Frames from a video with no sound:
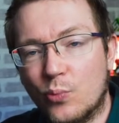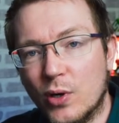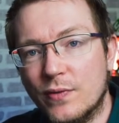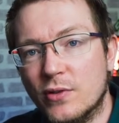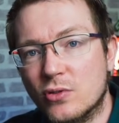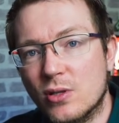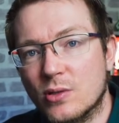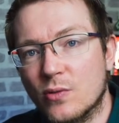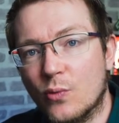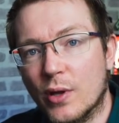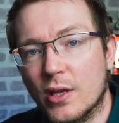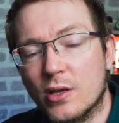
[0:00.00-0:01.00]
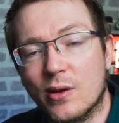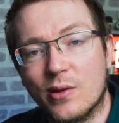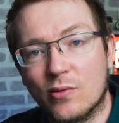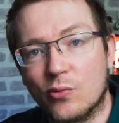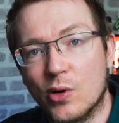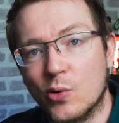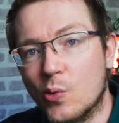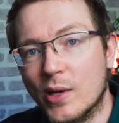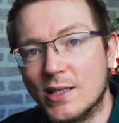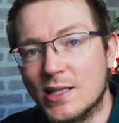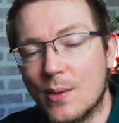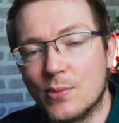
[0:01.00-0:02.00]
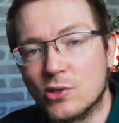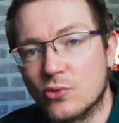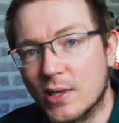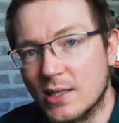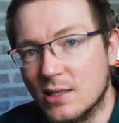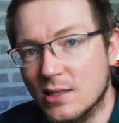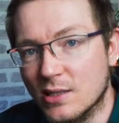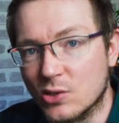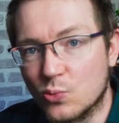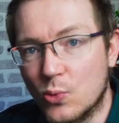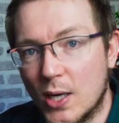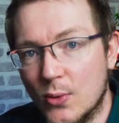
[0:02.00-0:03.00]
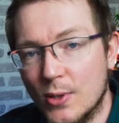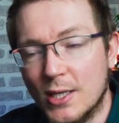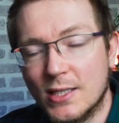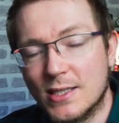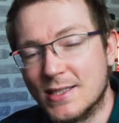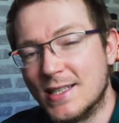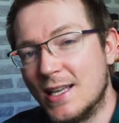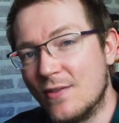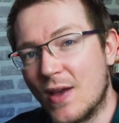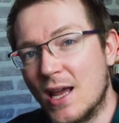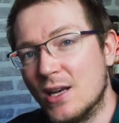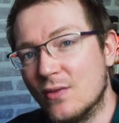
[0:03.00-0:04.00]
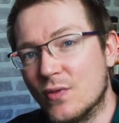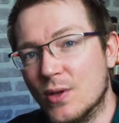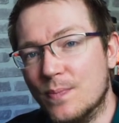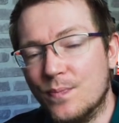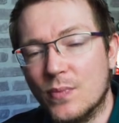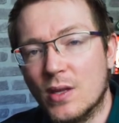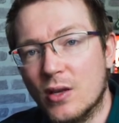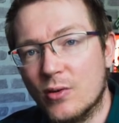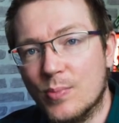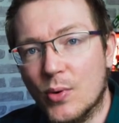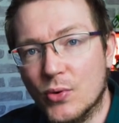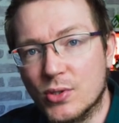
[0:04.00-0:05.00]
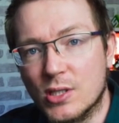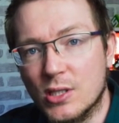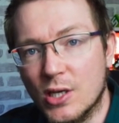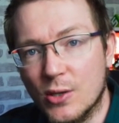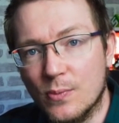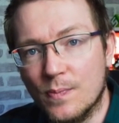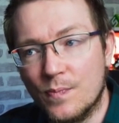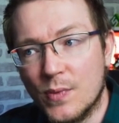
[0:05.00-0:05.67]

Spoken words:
brief description of what they're doing, a real quick demonstration as well to see if any of them are important to you.